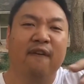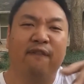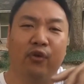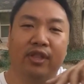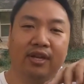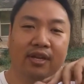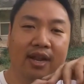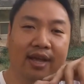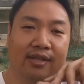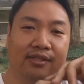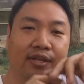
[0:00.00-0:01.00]
for the
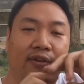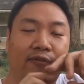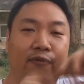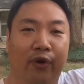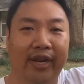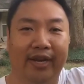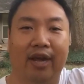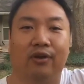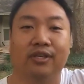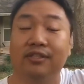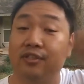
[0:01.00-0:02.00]
next 48 hours.